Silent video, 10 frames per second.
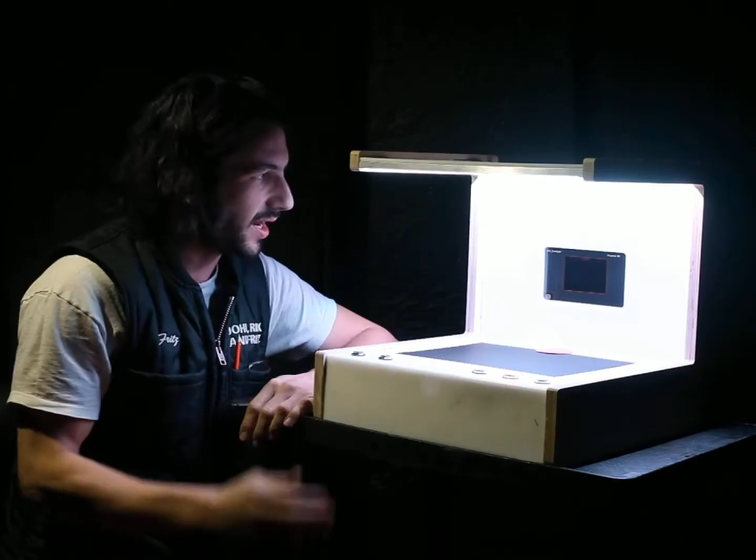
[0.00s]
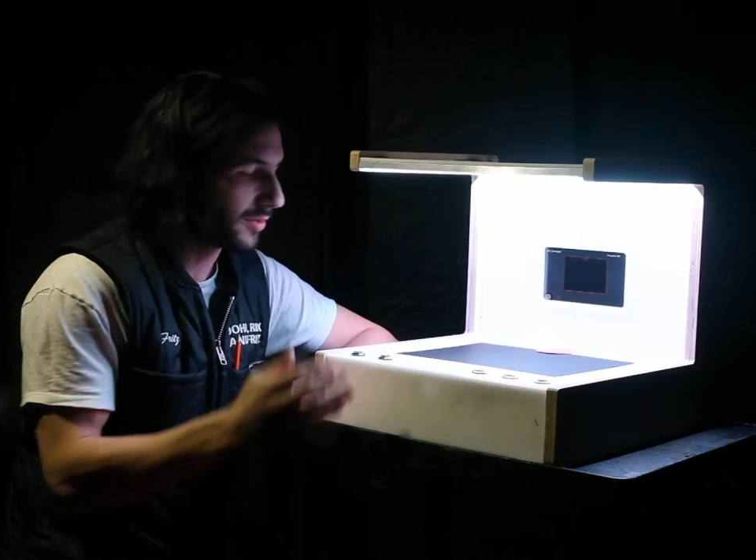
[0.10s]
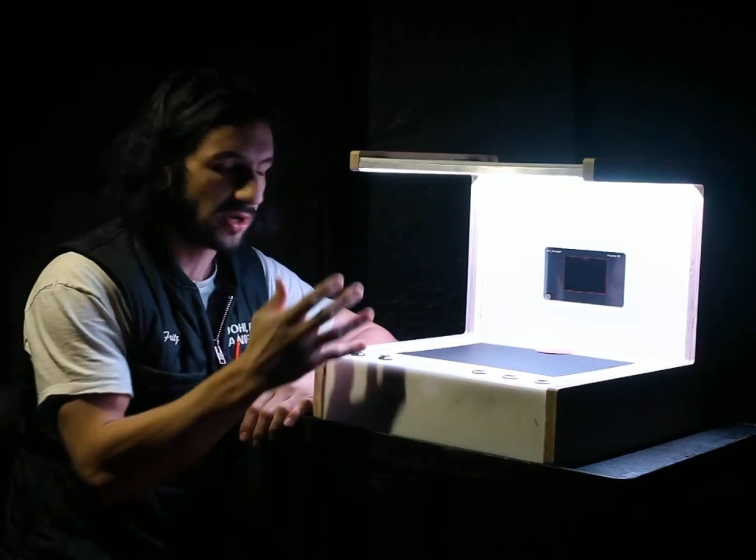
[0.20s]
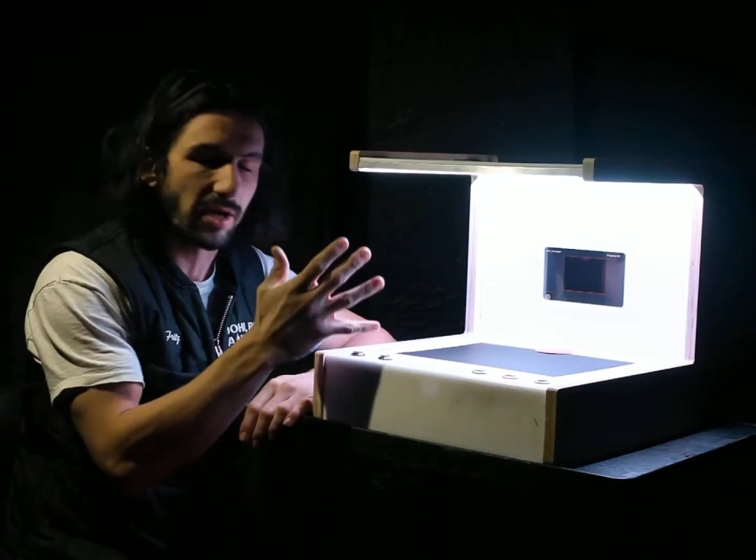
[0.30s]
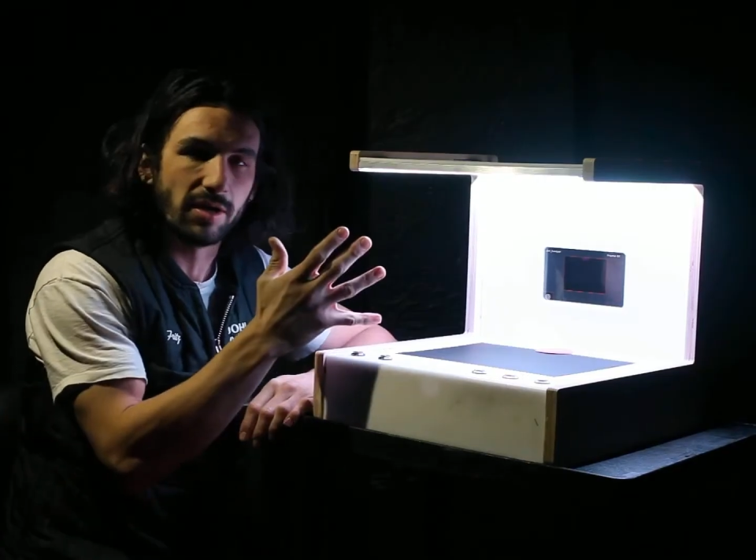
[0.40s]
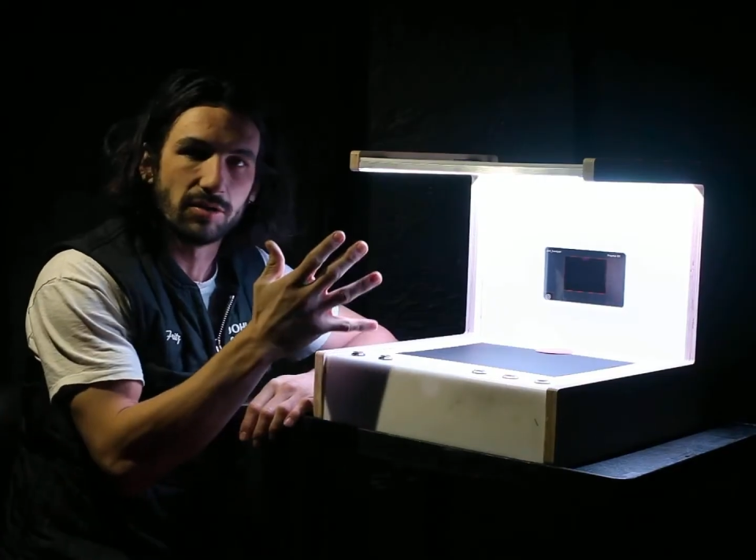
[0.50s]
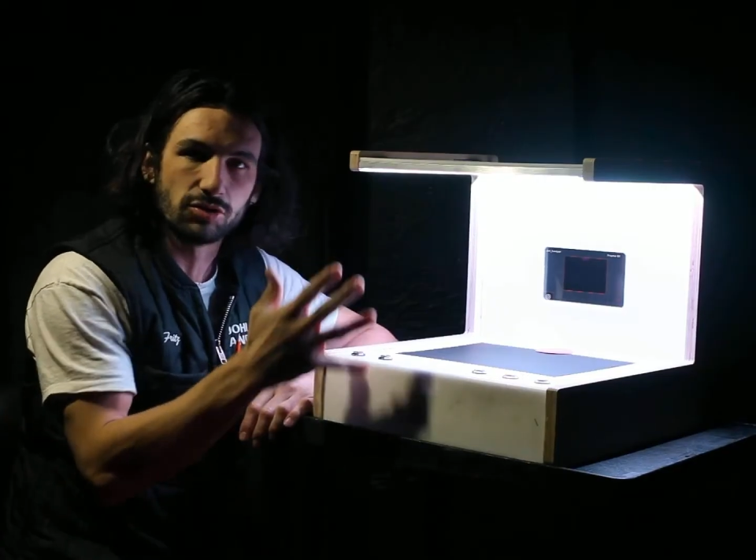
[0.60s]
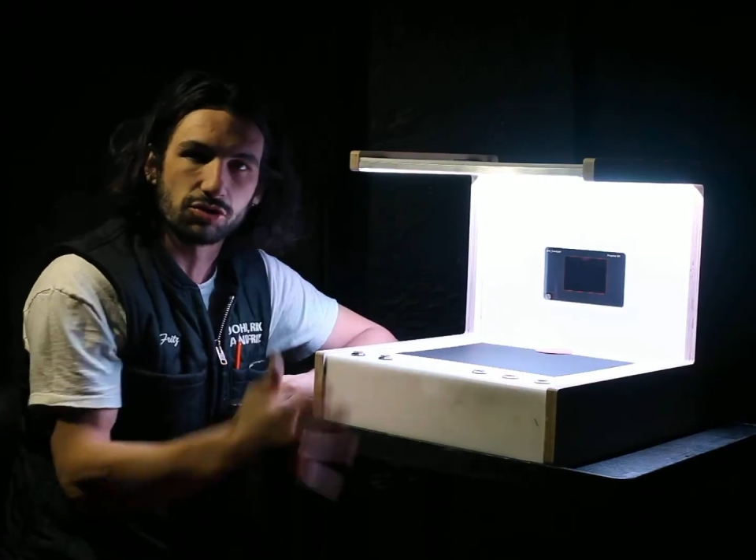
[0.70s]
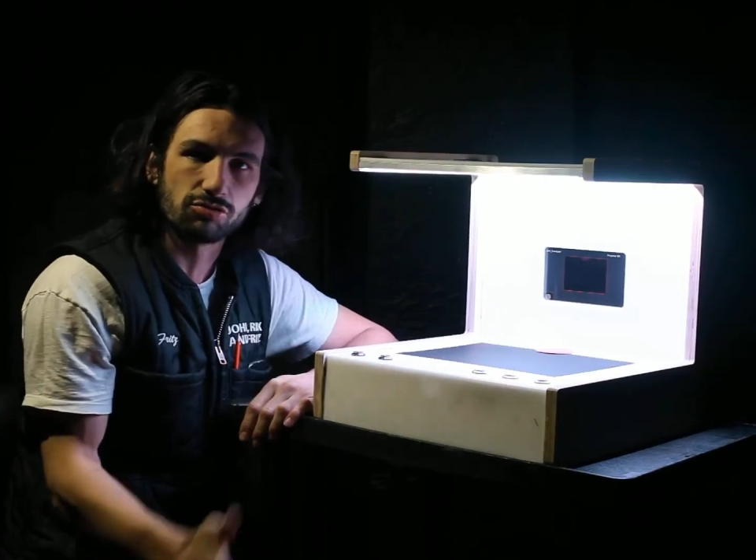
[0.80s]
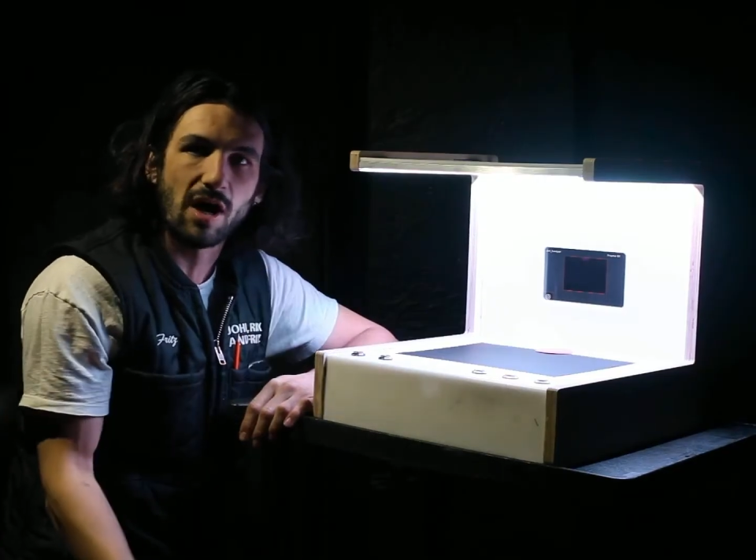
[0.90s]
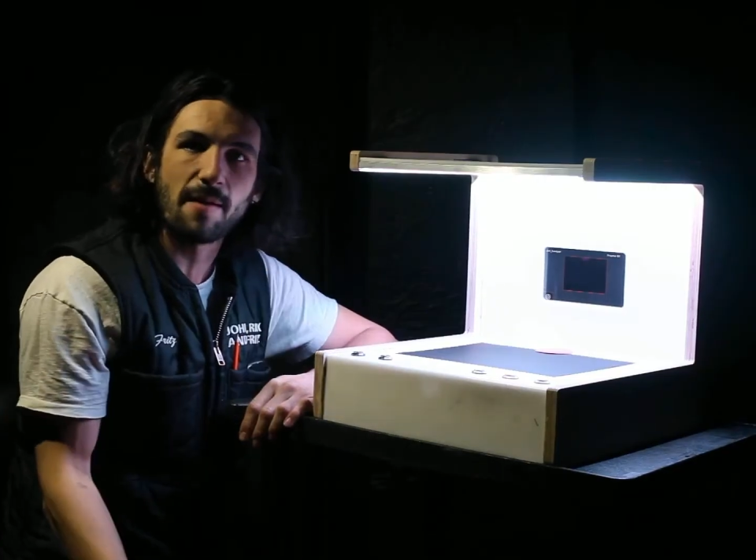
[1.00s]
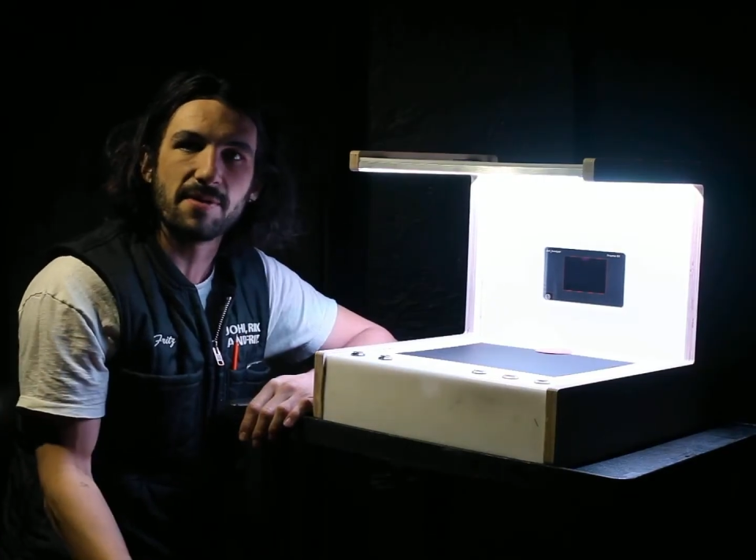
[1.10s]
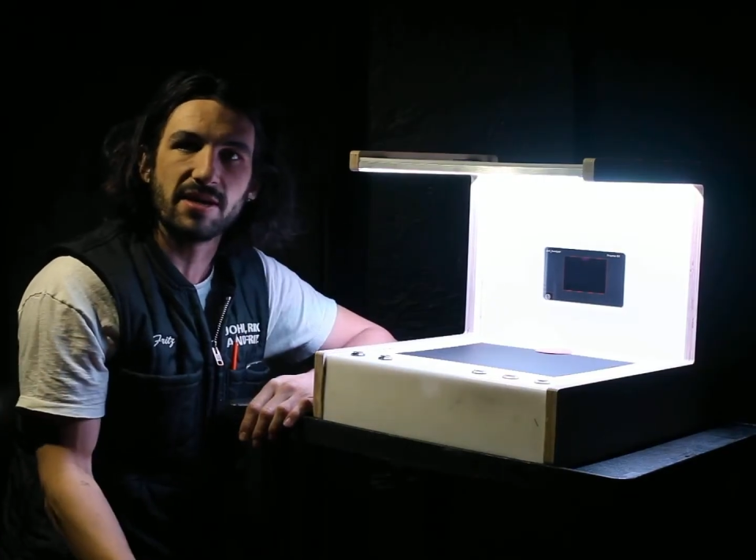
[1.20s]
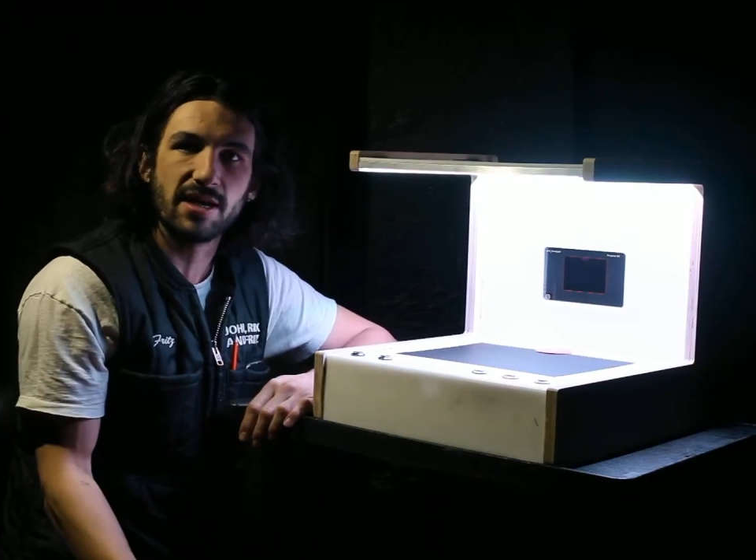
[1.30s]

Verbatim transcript: I'm going to drop it